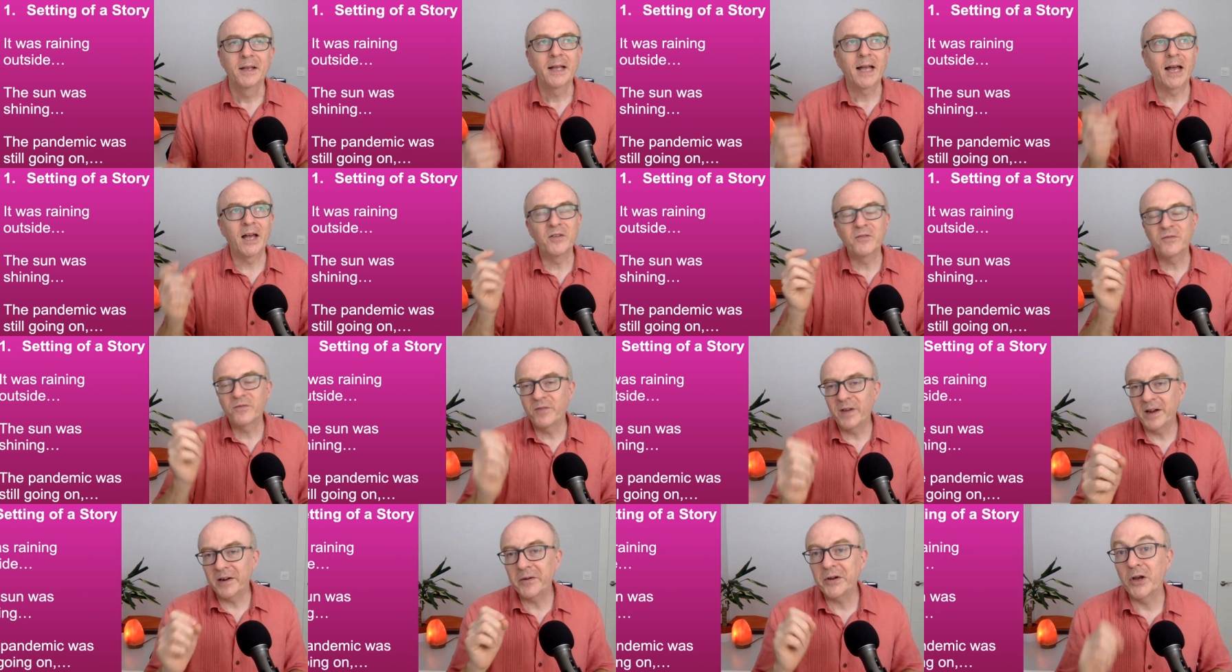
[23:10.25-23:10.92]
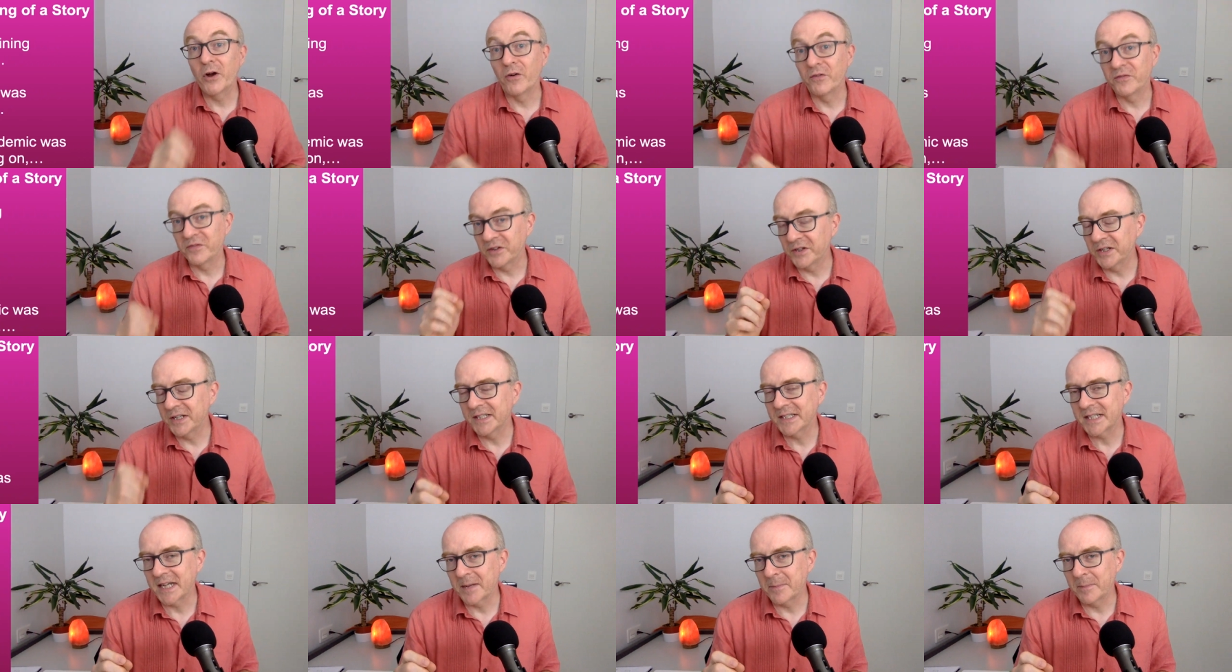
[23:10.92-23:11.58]
And very often,
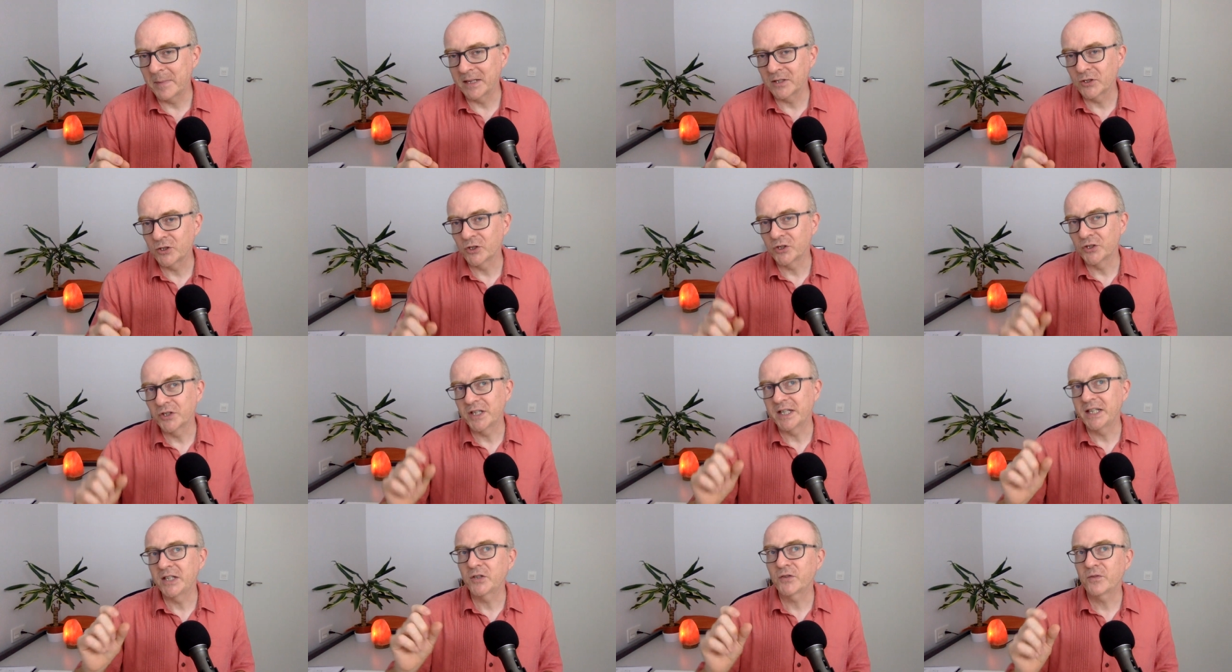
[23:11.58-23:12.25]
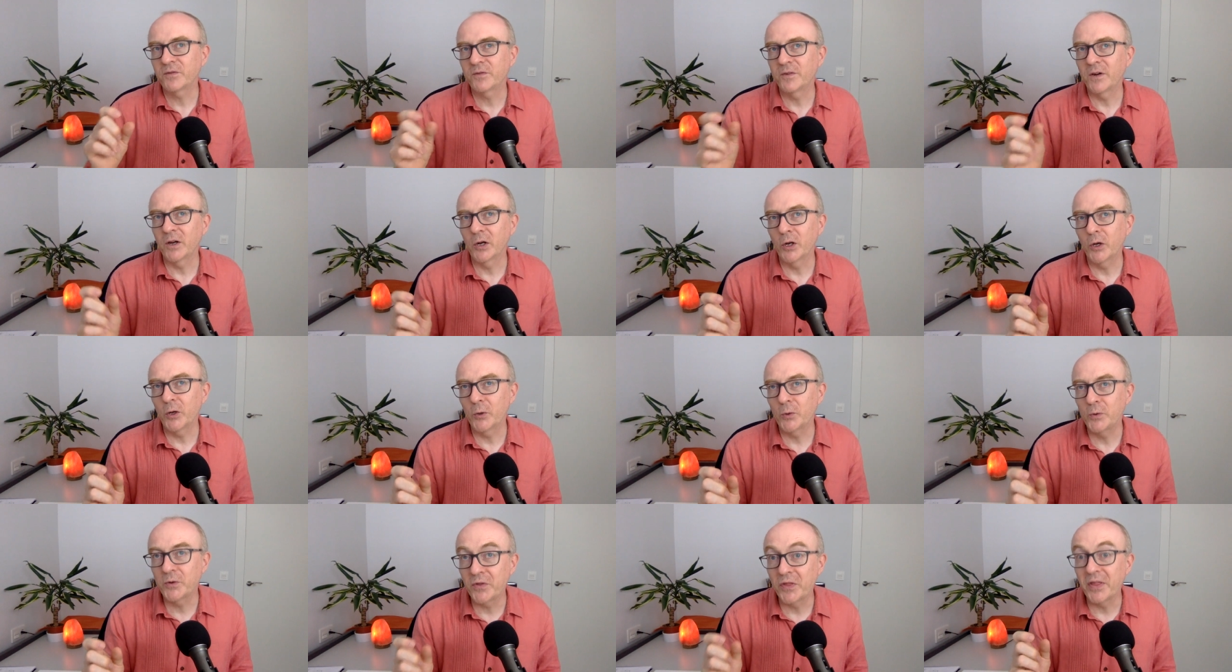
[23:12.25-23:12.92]
as I mentioned, it's
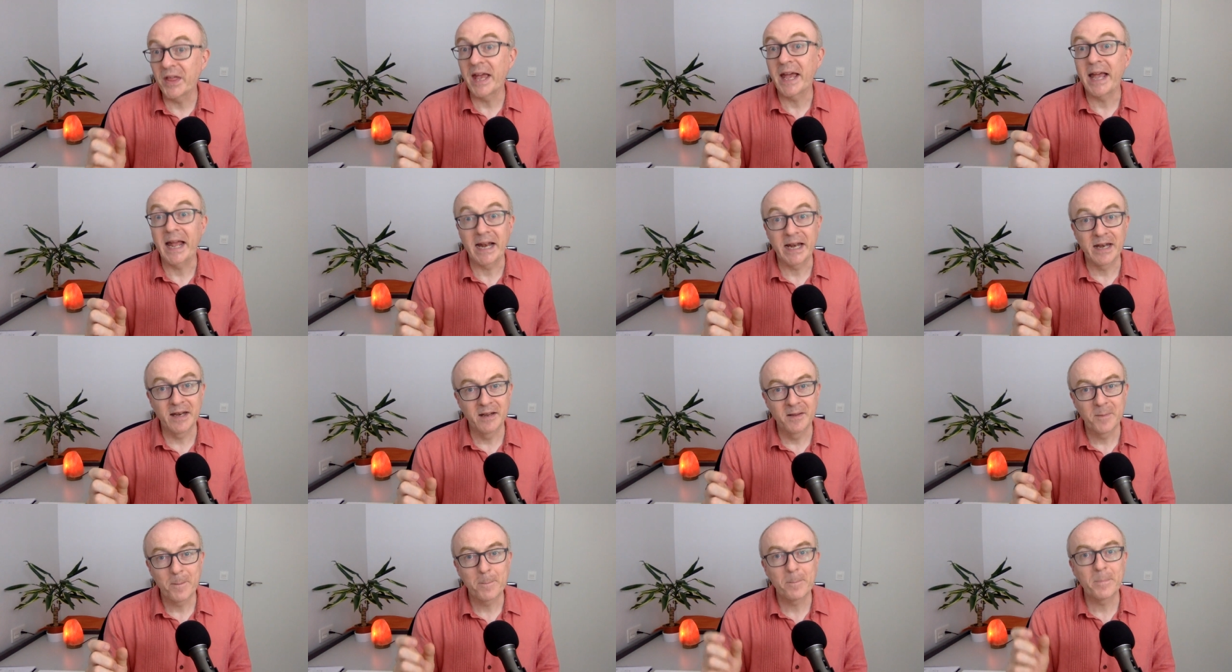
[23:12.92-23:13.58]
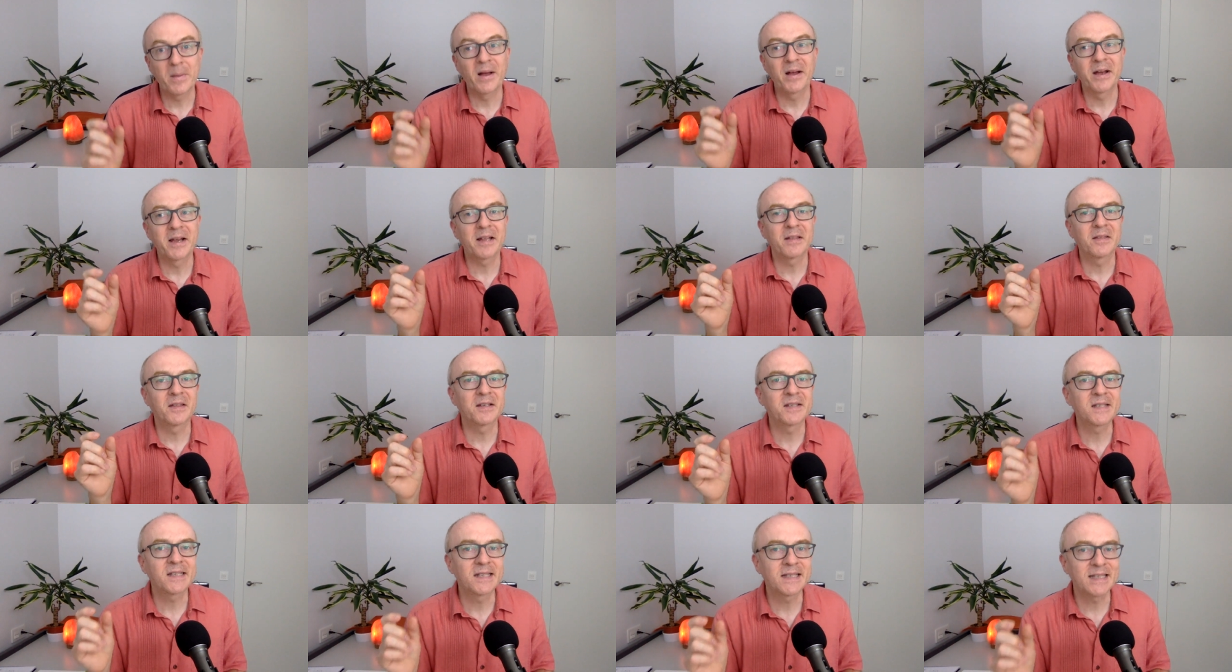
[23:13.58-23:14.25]
followed then by
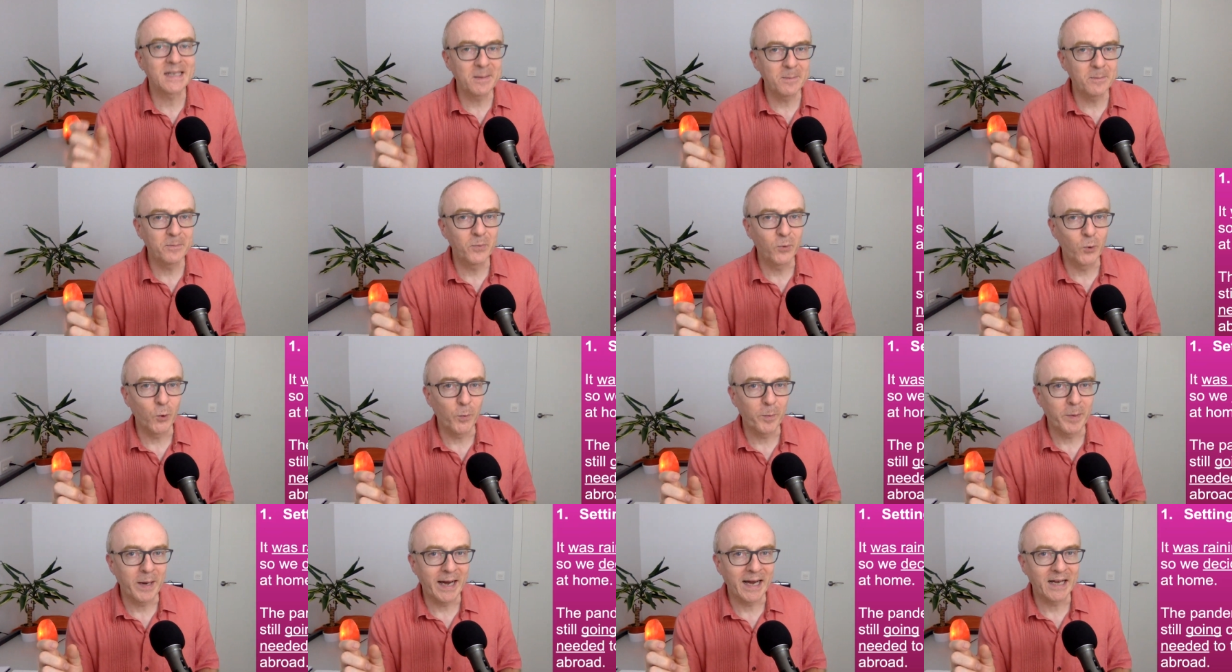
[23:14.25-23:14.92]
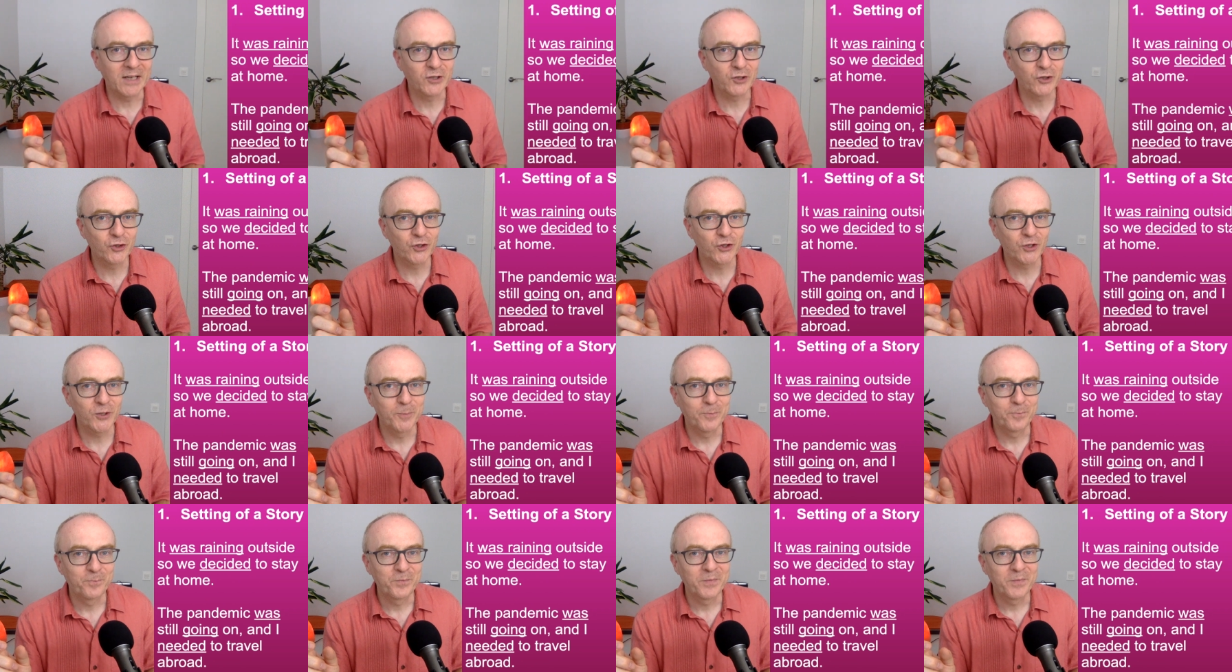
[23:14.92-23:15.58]
the simple past.